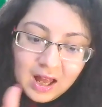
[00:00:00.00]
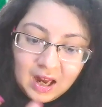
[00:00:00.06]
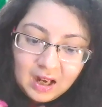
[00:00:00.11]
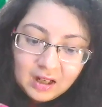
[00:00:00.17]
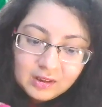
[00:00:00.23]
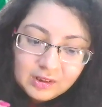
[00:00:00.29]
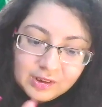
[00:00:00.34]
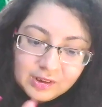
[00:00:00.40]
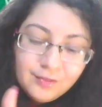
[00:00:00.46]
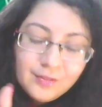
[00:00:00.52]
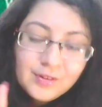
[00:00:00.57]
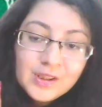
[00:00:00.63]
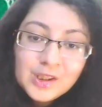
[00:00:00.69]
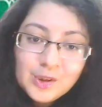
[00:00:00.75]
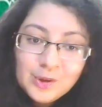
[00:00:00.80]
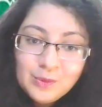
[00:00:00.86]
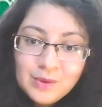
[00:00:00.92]
active
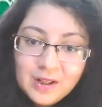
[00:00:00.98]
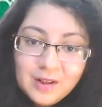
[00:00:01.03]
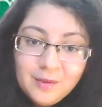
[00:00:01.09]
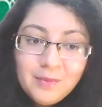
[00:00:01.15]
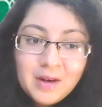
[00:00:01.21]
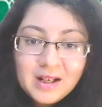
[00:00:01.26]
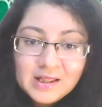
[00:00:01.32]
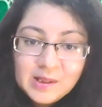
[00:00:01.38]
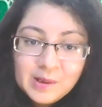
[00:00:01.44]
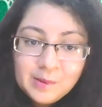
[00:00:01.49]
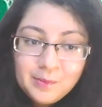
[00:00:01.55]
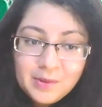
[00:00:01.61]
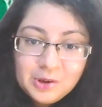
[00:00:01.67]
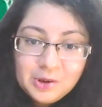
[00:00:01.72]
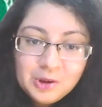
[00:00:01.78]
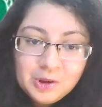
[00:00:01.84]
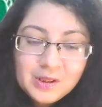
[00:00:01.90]
student
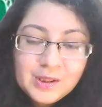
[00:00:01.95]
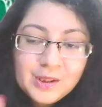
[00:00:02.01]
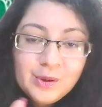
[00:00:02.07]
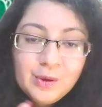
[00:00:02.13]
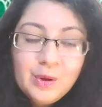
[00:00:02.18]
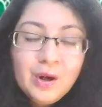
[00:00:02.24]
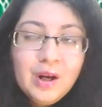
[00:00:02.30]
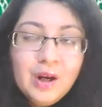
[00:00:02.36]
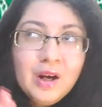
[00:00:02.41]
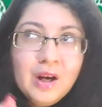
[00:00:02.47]
participation. So